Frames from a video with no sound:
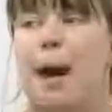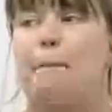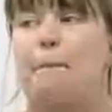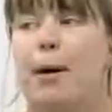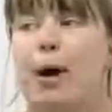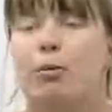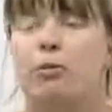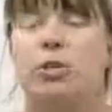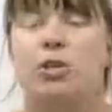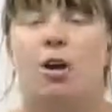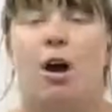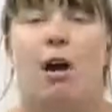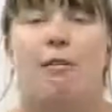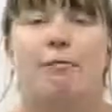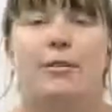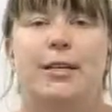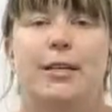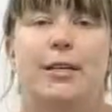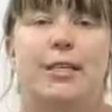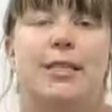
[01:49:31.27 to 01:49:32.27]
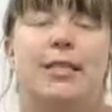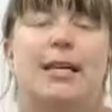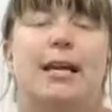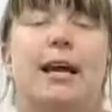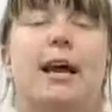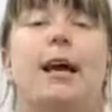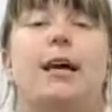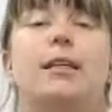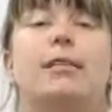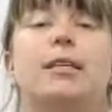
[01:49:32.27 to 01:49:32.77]
a post office.
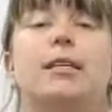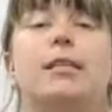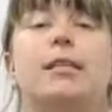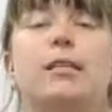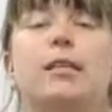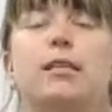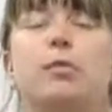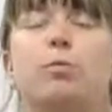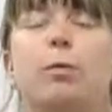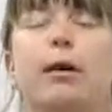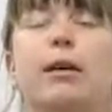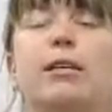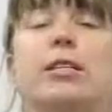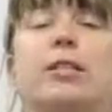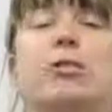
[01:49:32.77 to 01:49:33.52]
This is where